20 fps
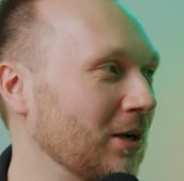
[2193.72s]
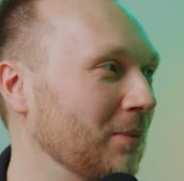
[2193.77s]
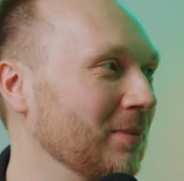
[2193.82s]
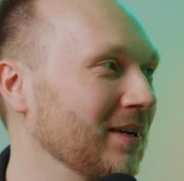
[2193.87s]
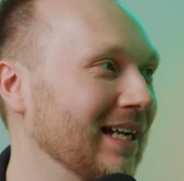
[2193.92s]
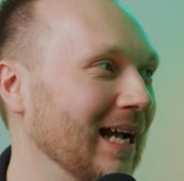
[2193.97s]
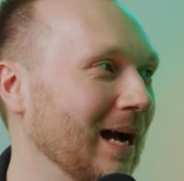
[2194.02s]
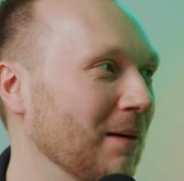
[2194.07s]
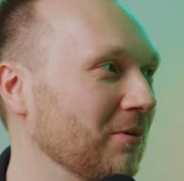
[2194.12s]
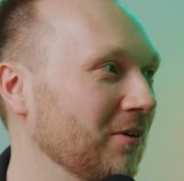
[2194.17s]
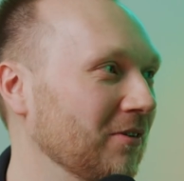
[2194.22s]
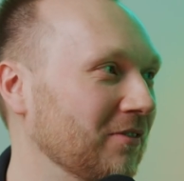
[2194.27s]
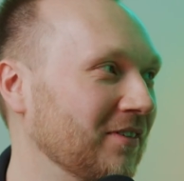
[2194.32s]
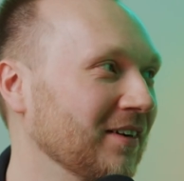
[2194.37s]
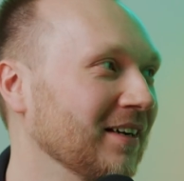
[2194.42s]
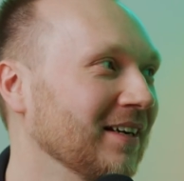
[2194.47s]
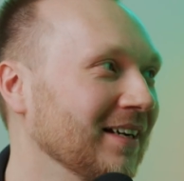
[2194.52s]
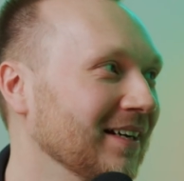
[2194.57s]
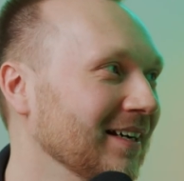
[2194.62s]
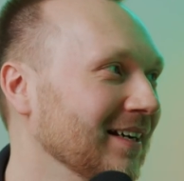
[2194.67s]
coming up with
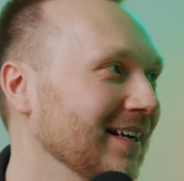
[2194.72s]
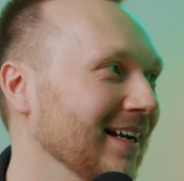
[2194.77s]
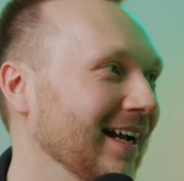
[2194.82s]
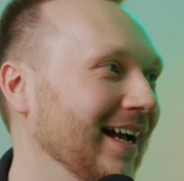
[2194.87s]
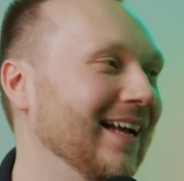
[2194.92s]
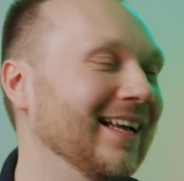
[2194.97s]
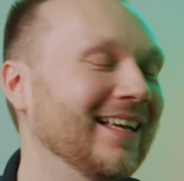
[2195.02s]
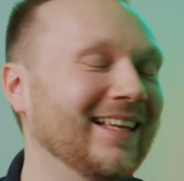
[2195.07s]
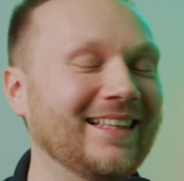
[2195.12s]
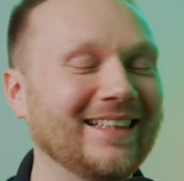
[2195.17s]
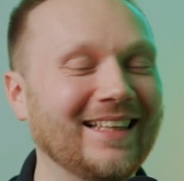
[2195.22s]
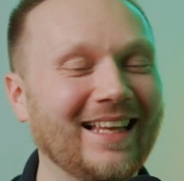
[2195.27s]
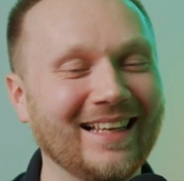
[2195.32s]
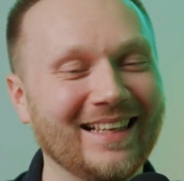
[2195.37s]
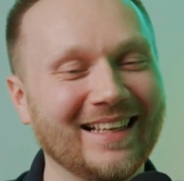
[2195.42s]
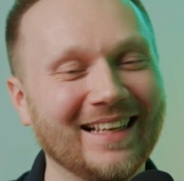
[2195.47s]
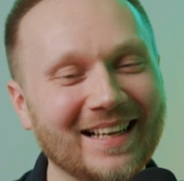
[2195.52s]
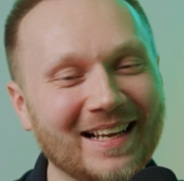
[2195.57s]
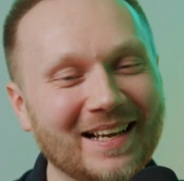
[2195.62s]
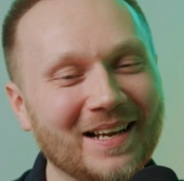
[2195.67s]

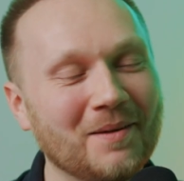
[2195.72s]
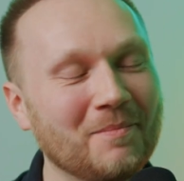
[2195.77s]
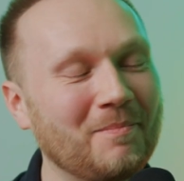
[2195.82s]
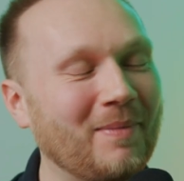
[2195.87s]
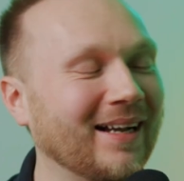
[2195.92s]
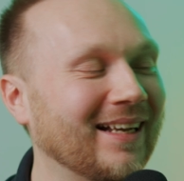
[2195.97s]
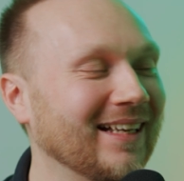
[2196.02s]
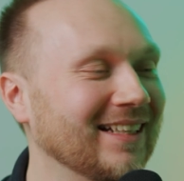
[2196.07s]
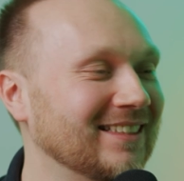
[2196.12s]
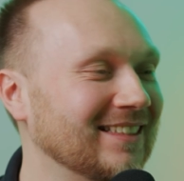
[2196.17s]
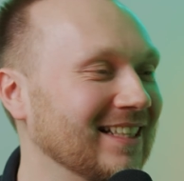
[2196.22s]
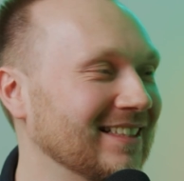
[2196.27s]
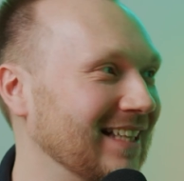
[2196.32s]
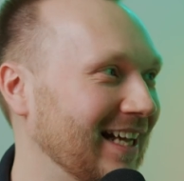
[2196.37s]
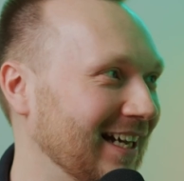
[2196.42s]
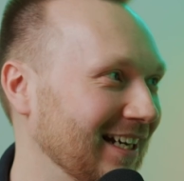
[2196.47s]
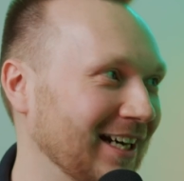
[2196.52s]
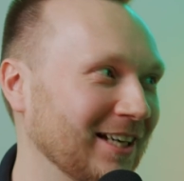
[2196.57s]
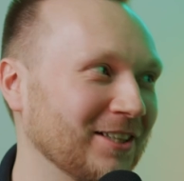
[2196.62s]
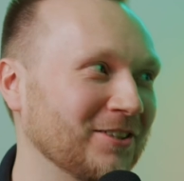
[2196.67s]
packages that
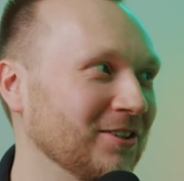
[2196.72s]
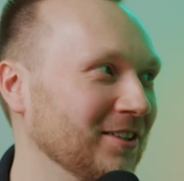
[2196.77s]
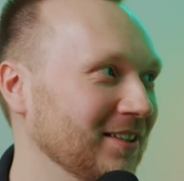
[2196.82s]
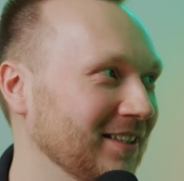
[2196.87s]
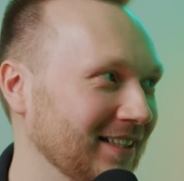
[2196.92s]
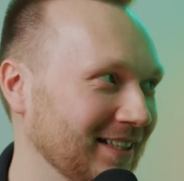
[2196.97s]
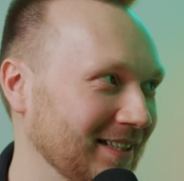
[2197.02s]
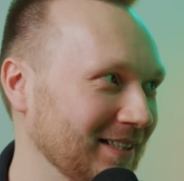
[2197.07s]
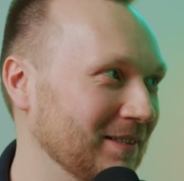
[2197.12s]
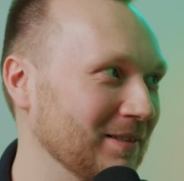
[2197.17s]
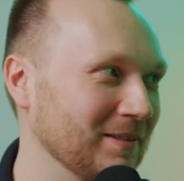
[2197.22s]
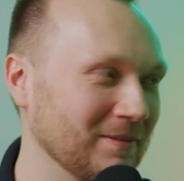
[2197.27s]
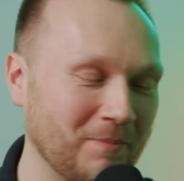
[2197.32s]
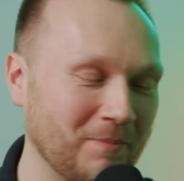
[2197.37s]
are actually